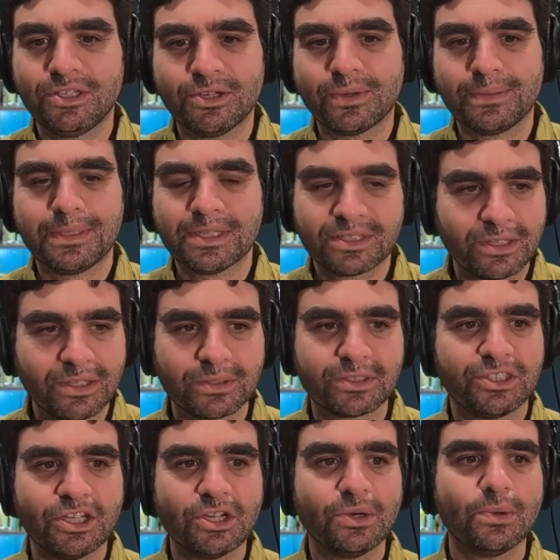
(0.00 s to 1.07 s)
I mean, there's
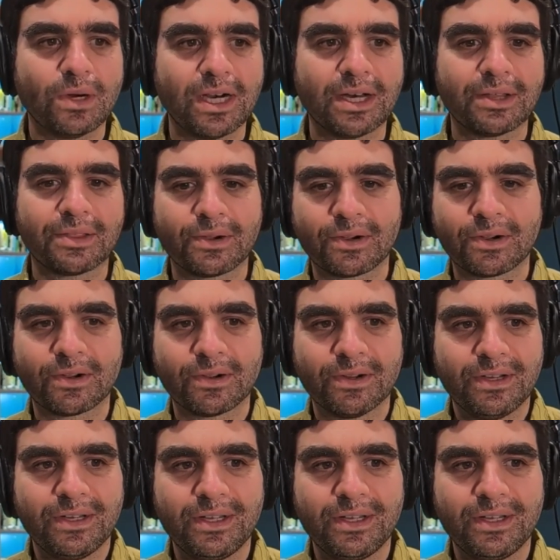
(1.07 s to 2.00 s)
no other